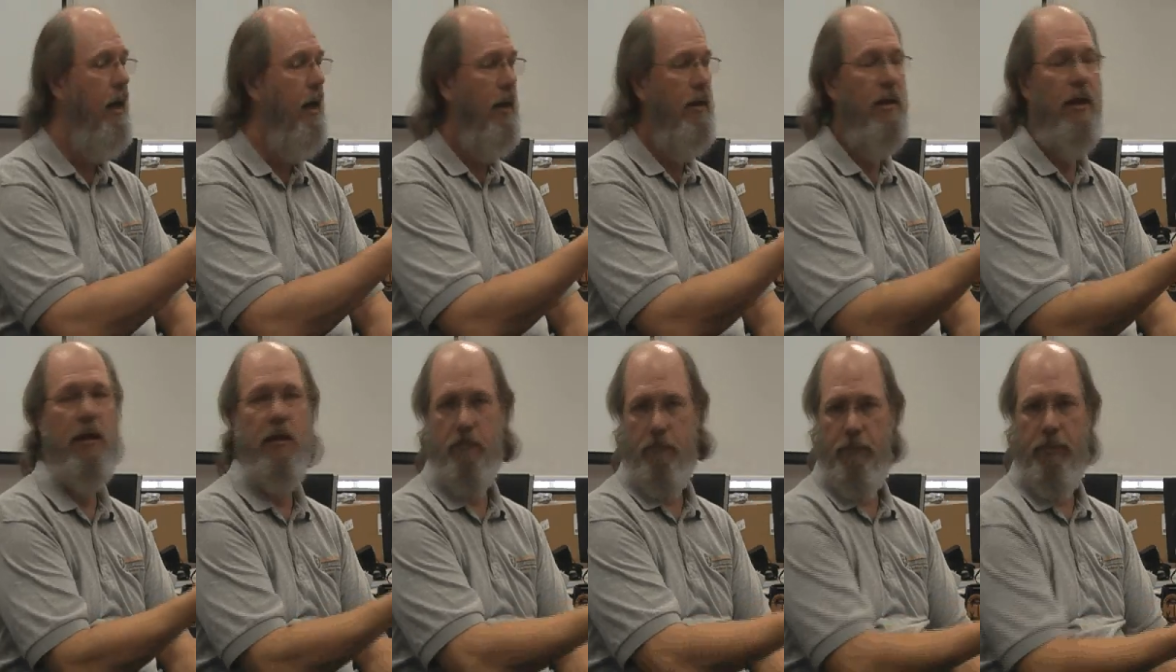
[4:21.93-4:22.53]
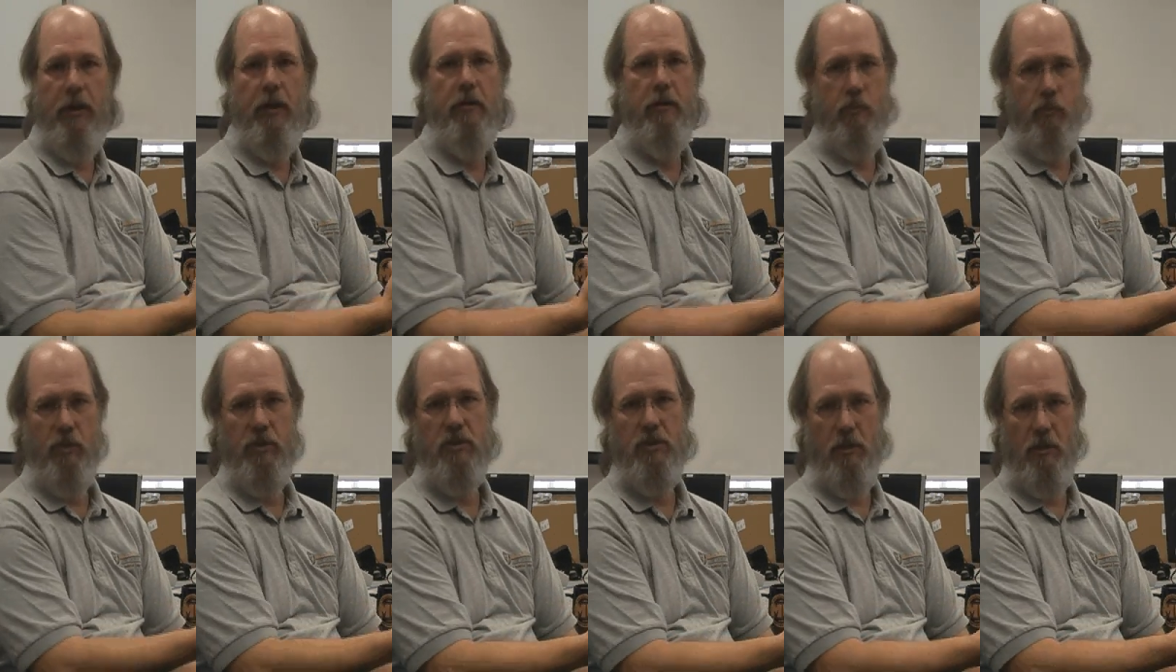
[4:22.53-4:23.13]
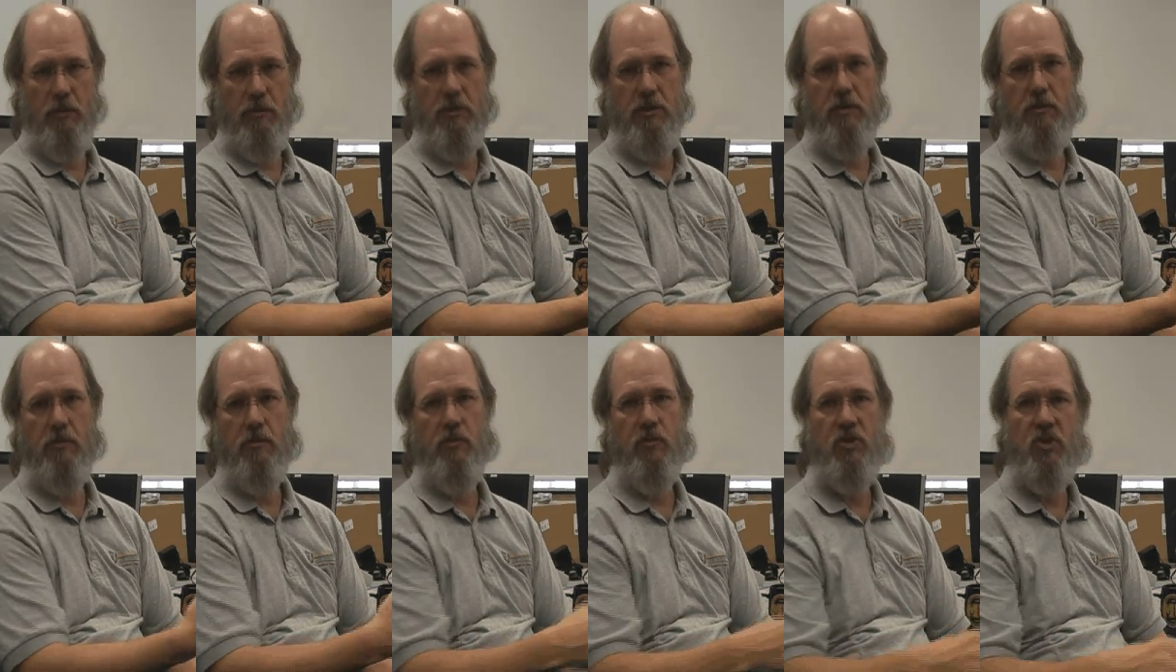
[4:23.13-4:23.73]
and then compare the results
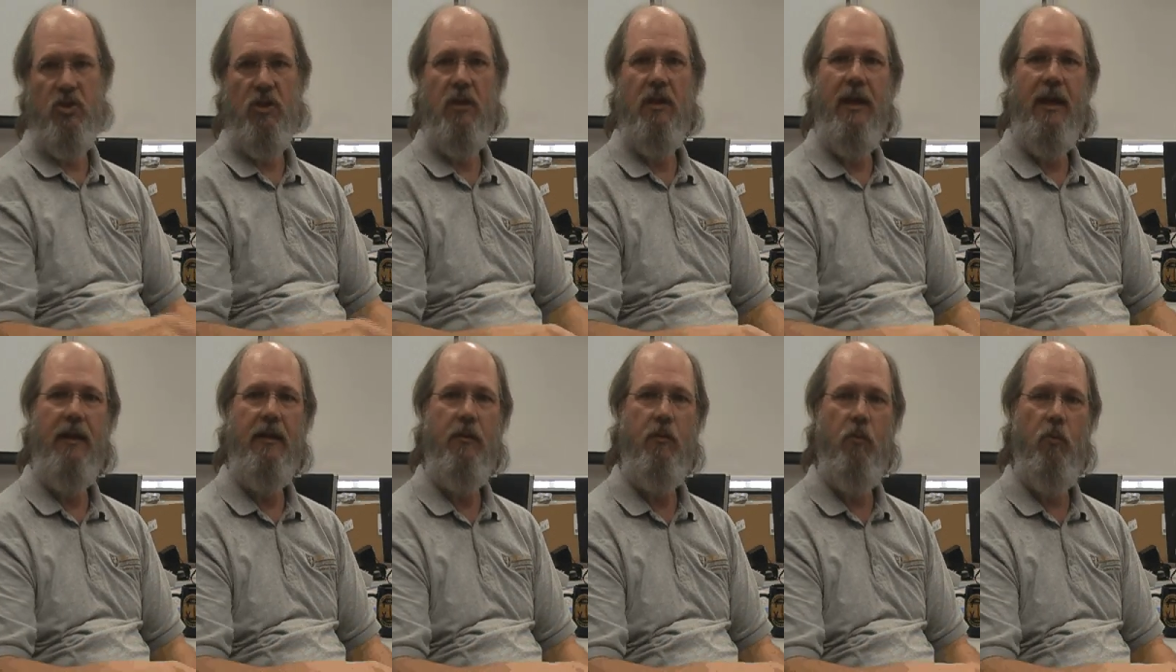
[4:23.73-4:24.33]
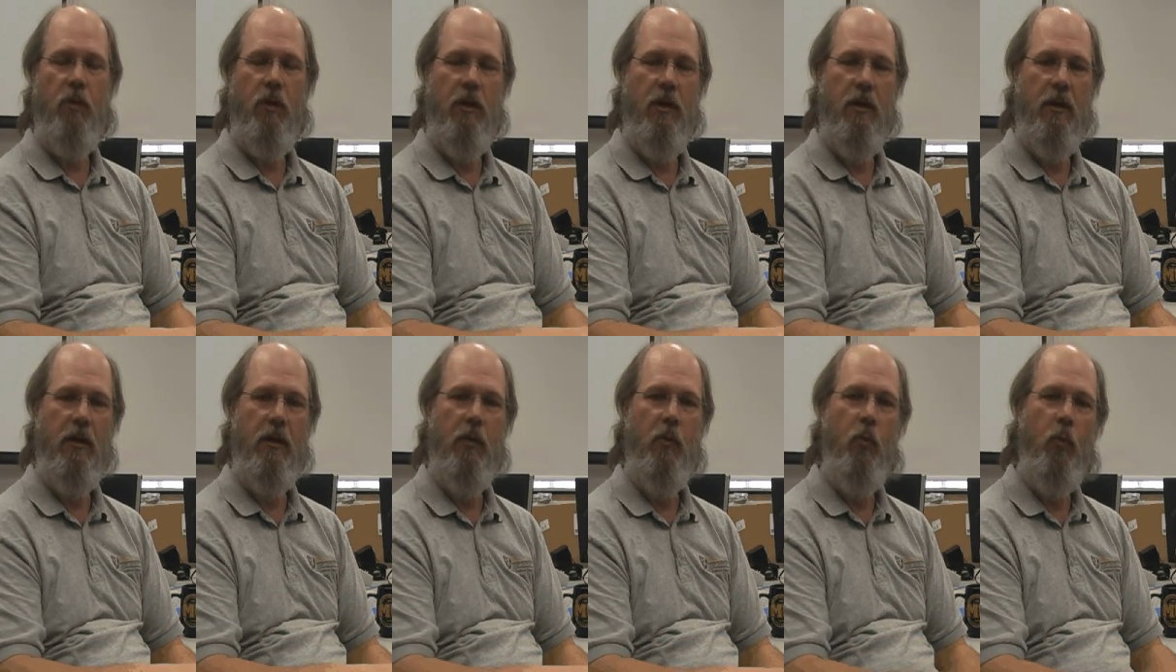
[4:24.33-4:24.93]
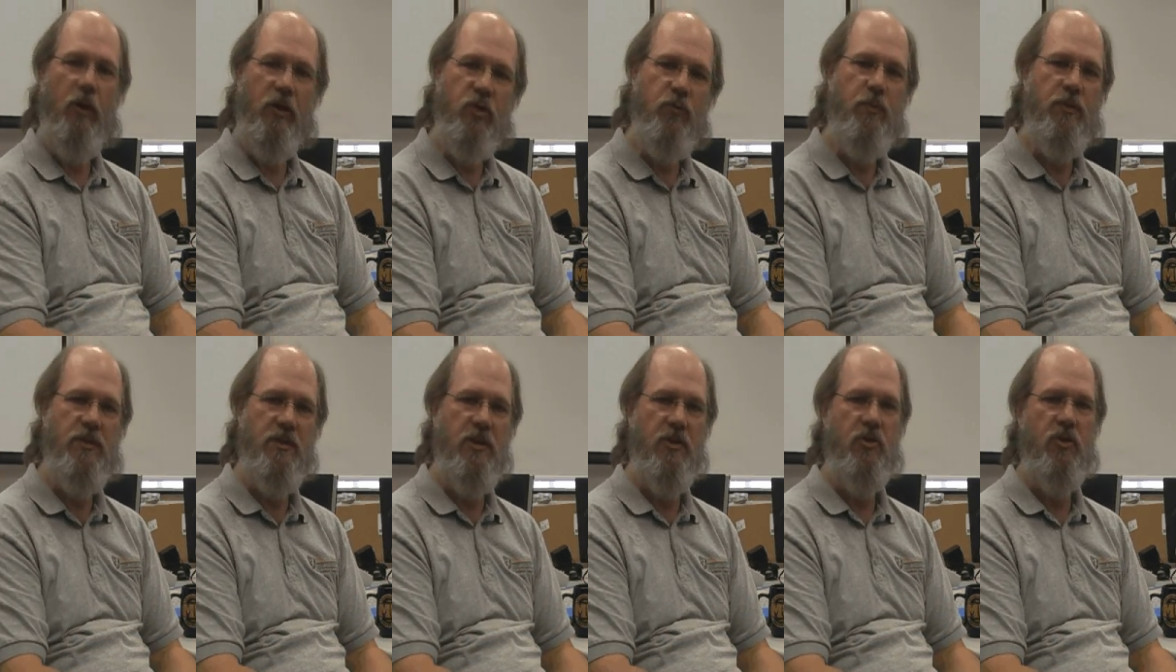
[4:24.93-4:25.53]
to select which
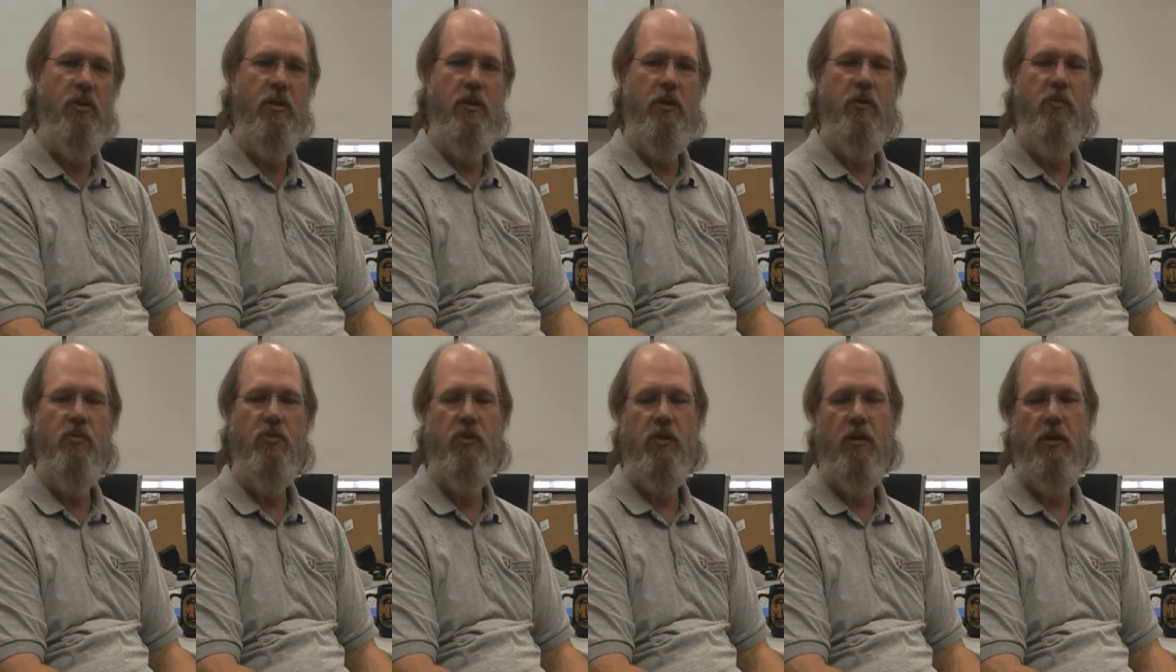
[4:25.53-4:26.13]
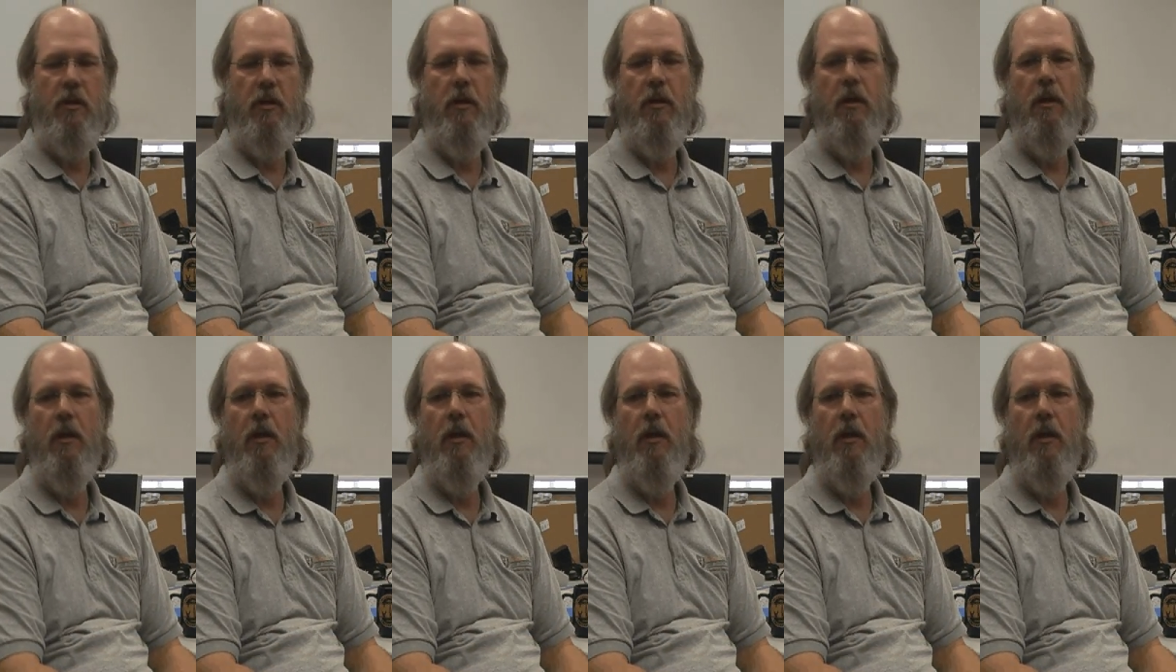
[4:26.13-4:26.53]
position the user can